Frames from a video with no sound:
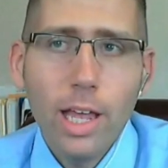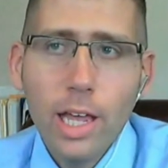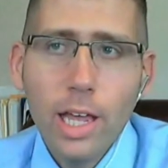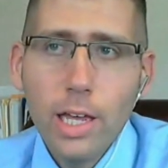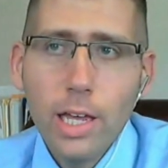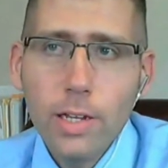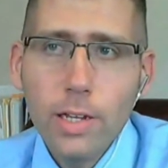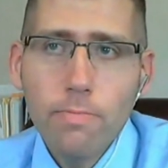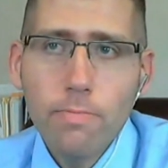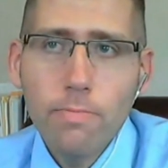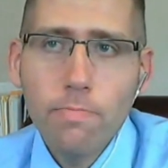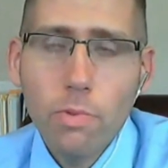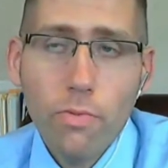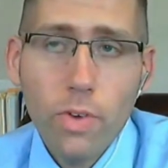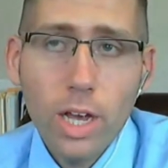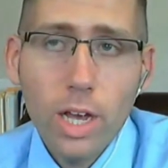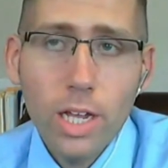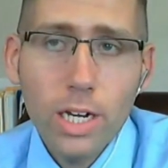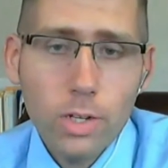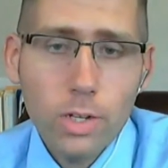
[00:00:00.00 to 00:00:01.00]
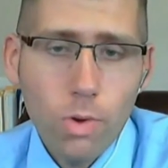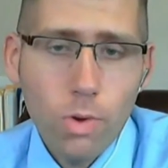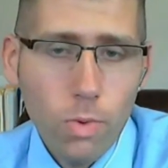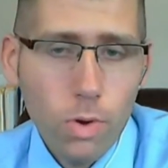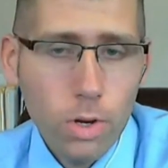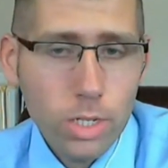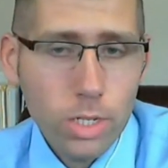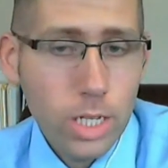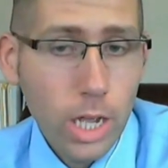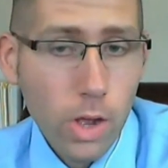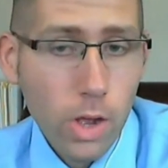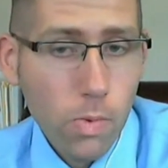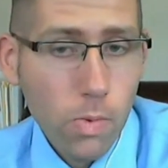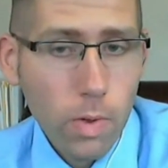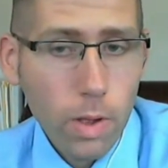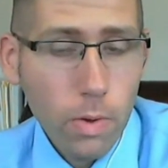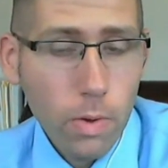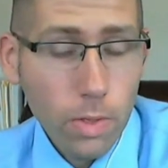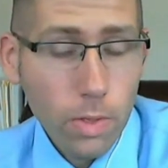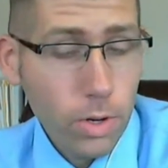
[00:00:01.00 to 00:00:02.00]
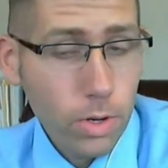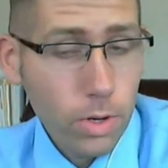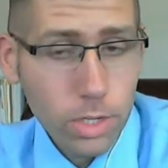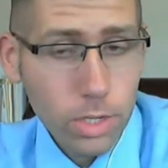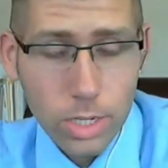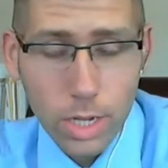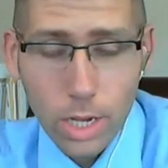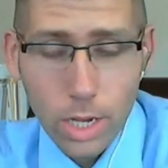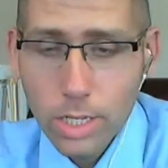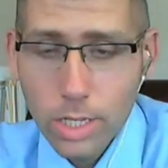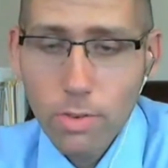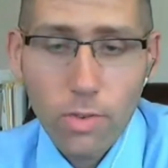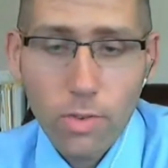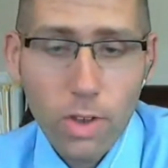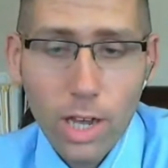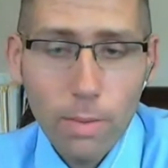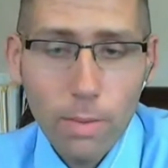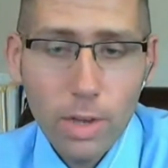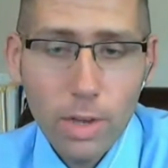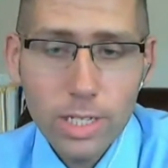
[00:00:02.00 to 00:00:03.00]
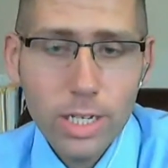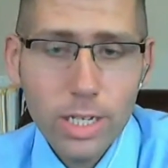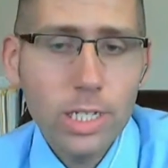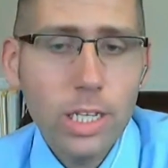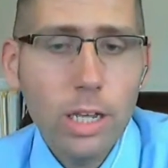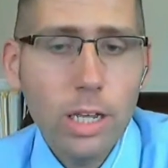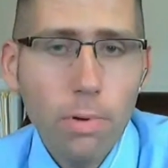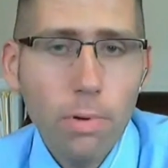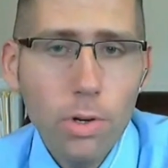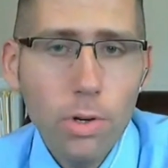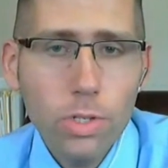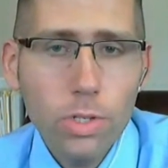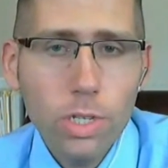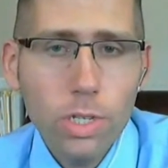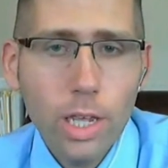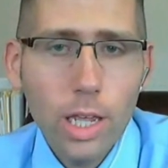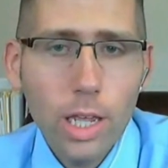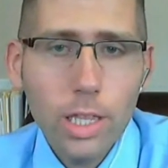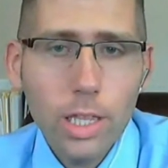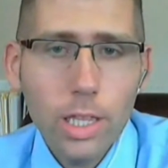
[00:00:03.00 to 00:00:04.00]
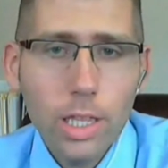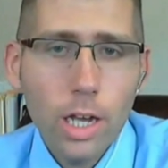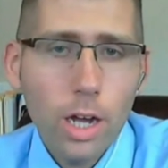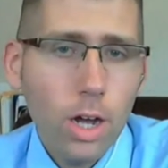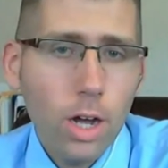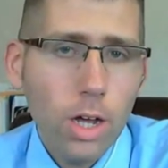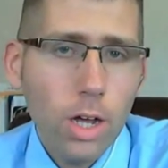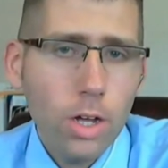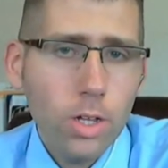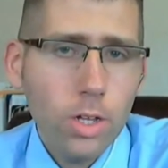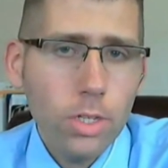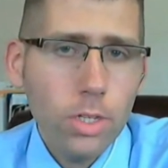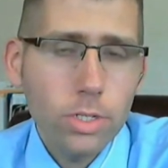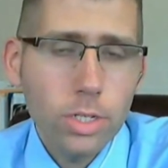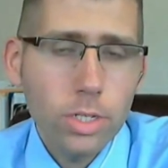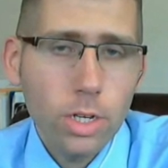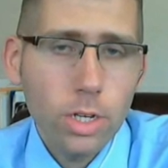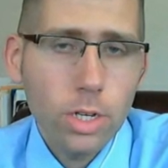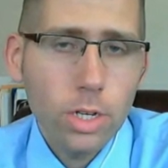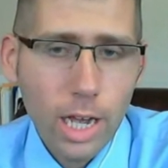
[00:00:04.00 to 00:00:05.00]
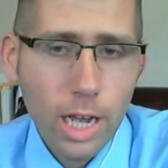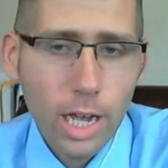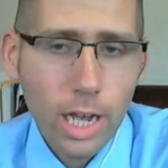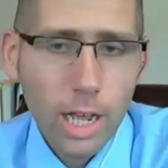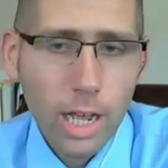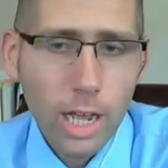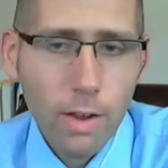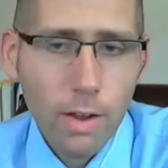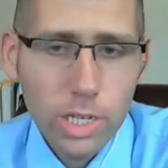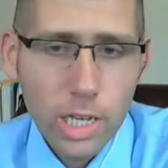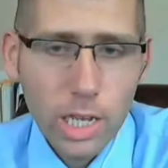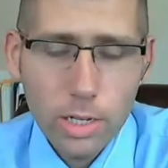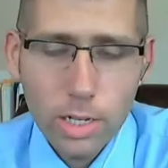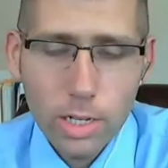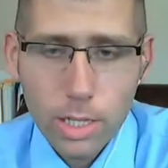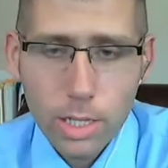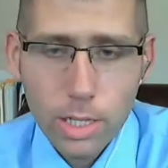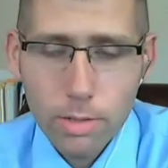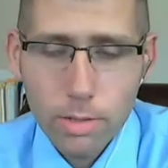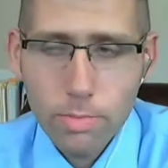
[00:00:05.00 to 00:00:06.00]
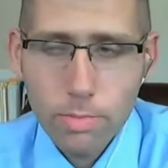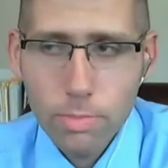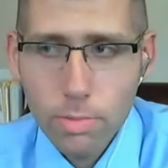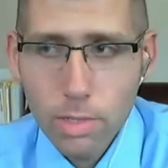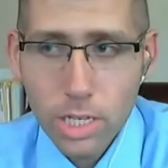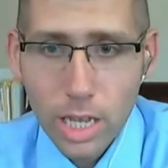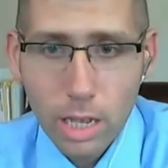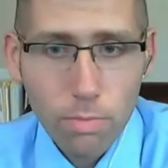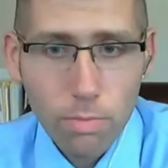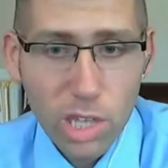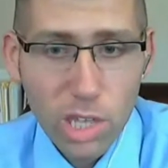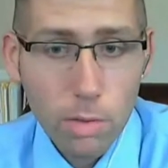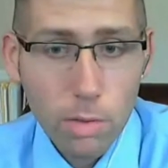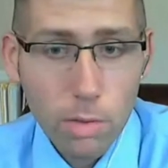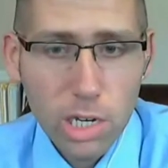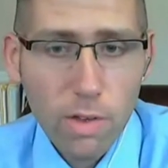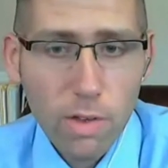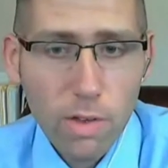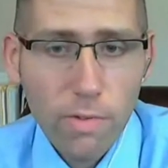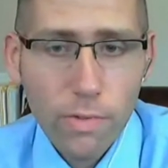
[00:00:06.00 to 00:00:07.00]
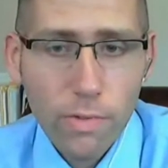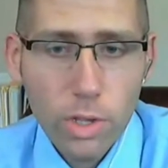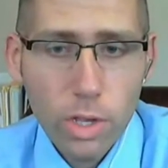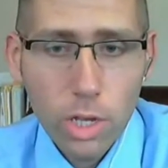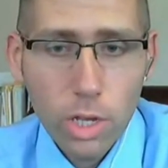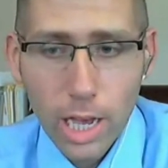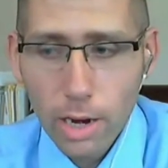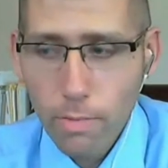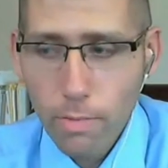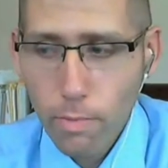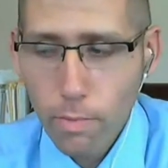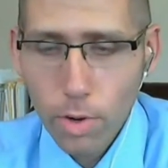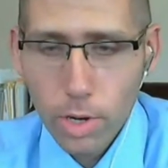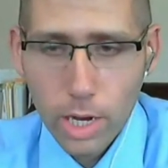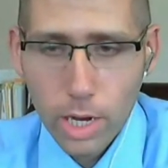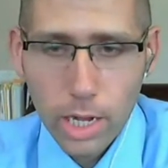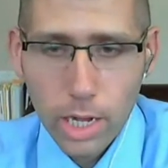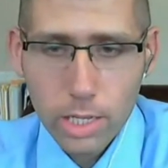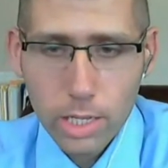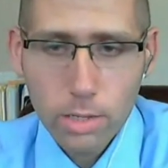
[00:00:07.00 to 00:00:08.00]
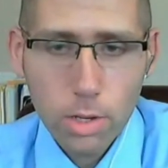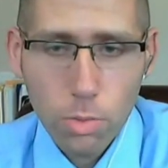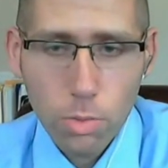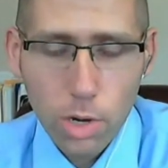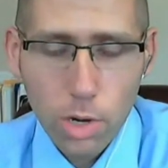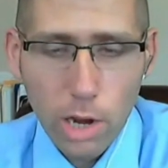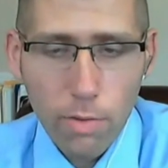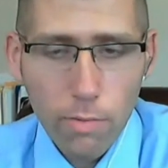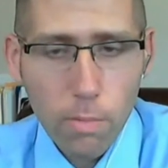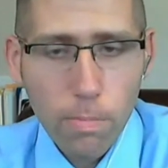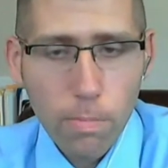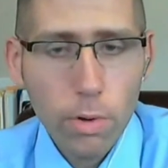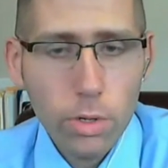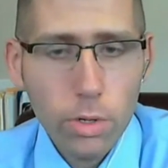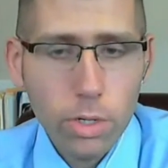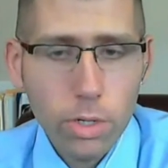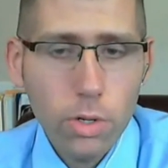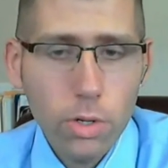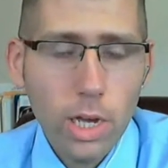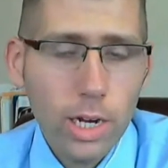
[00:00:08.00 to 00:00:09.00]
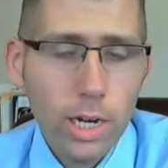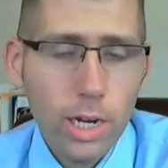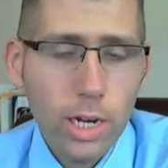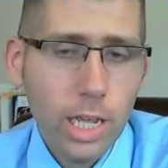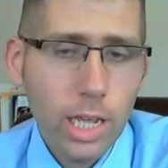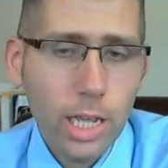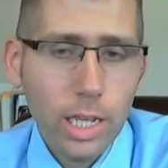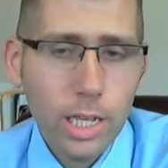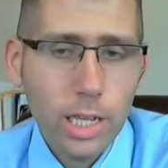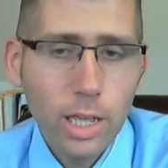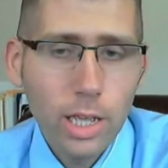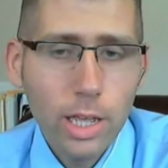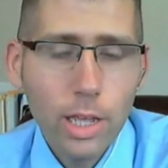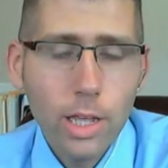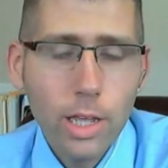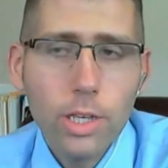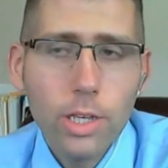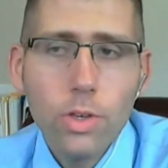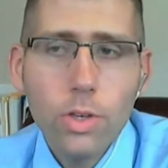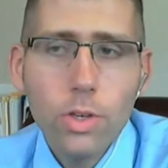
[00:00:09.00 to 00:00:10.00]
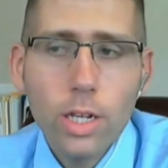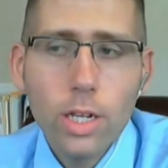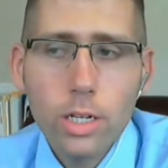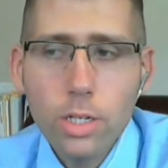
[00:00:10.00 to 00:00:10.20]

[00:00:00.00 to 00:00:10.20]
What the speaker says: and finding what works. Now, there's tons of comments on that post, and they all kind of said the same thing but differently. You got to work on whatever approach you got to take. You got